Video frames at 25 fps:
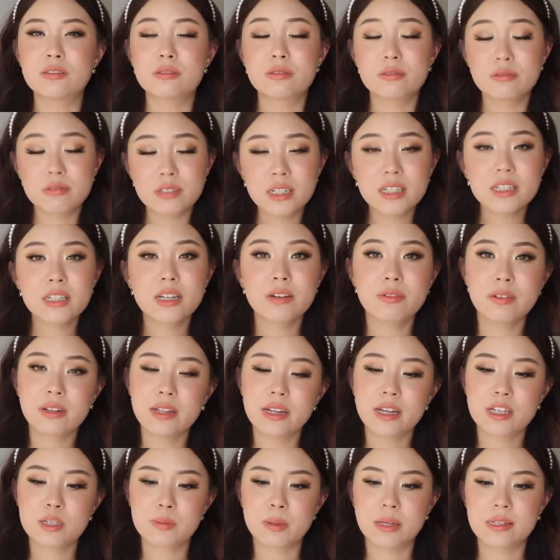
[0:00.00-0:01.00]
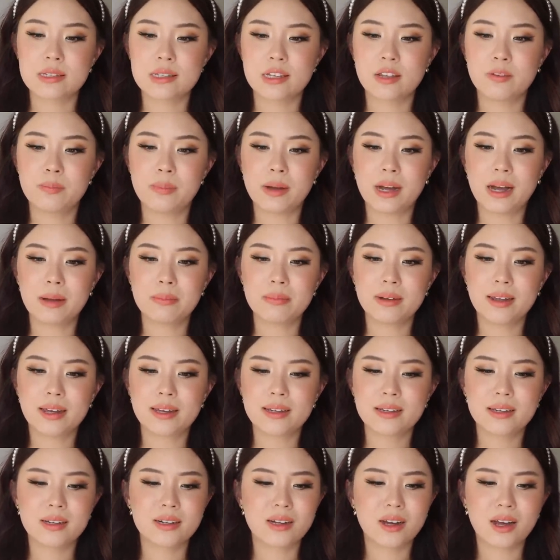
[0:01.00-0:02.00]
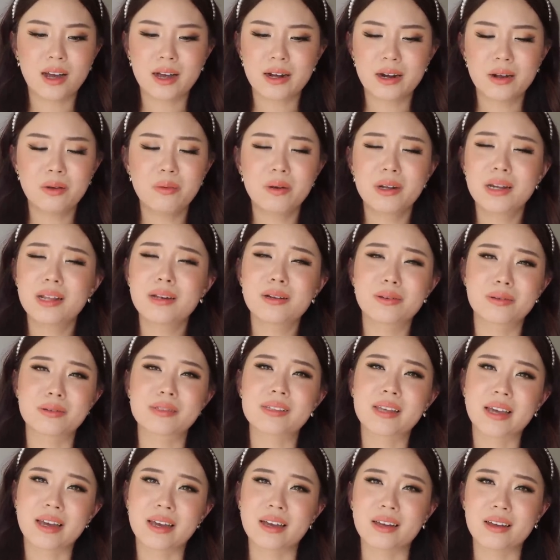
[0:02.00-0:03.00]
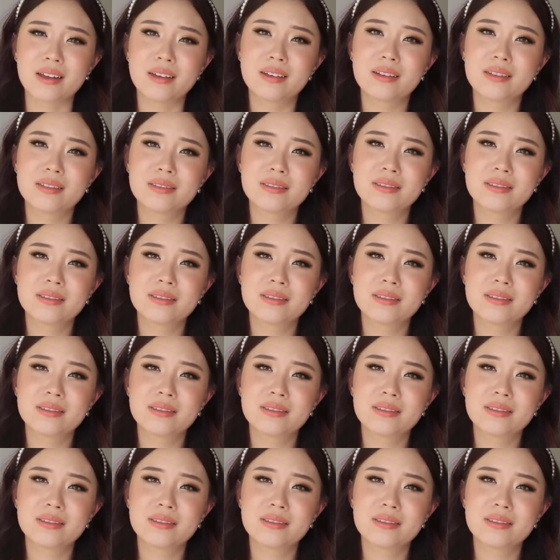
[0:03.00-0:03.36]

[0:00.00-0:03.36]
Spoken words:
Really, really expensive, but I'm like, you know, I don't want to lose hair.